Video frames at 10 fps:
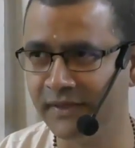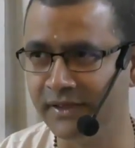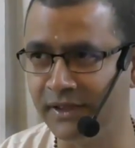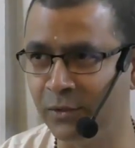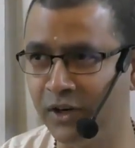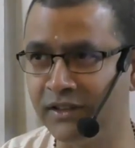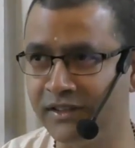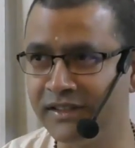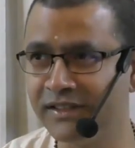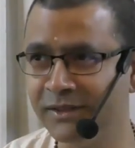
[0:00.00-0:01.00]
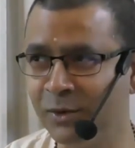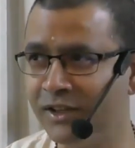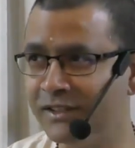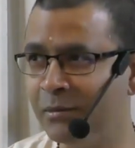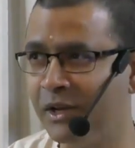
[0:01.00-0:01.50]
So what
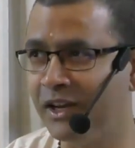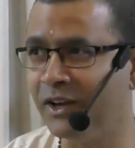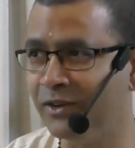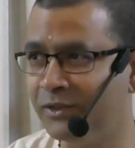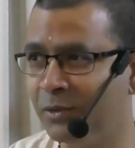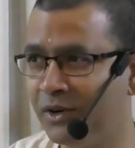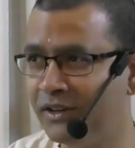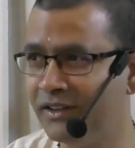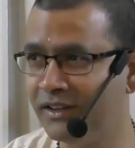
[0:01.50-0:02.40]
is the meaning of the word